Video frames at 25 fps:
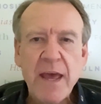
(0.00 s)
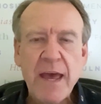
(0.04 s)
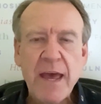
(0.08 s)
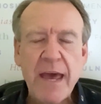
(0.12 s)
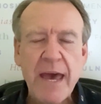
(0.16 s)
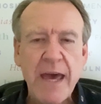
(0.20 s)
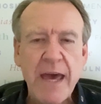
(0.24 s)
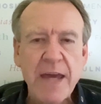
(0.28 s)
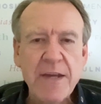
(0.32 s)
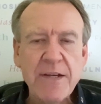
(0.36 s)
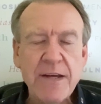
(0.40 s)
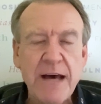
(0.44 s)

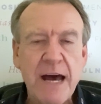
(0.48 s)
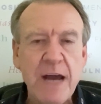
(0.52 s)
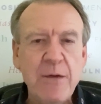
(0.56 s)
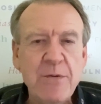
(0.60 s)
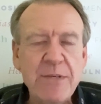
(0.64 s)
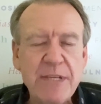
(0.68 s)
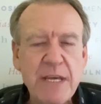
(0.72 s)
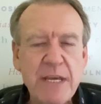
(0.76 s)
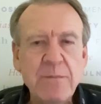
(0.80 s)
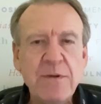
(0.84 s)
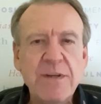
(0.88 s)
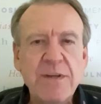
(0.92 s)
And I
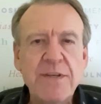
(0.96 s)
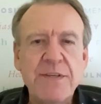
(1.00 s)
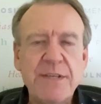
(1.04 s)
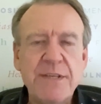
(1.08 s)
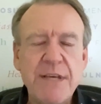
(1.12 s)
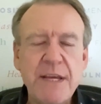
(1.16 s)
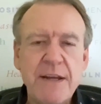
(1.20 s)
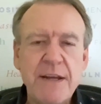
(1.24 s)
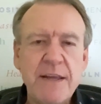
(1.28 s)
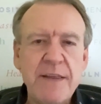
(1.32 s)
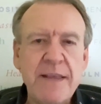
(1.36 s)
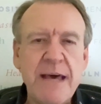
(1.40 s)
was able to
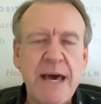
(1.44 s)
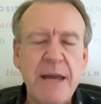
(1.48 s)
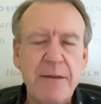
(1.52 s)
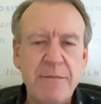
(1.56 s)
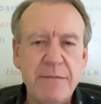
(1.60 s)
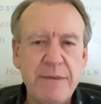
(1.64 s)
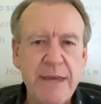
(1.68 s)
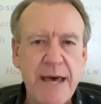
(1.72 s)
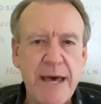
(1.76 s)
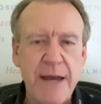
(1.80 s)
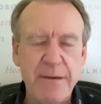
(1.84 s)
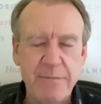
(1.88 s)
sit in
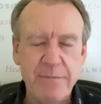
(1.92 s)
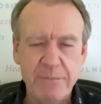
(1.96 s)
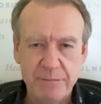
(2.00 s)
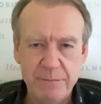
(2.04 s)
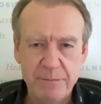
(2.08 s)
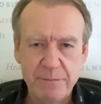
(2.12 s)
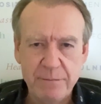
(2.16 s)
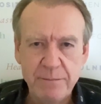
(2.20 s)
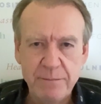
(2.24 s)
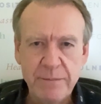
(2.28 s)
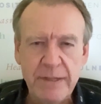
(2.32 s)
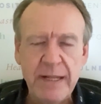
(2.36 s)
that
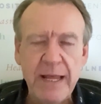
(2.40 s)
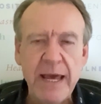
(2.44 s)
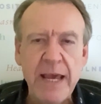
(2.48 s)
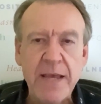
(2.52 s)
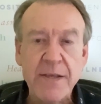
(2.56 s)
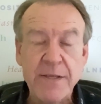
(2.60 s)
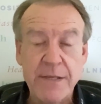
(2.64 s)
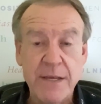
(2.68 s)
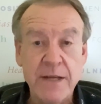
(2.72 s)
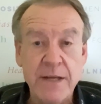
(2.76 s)
place.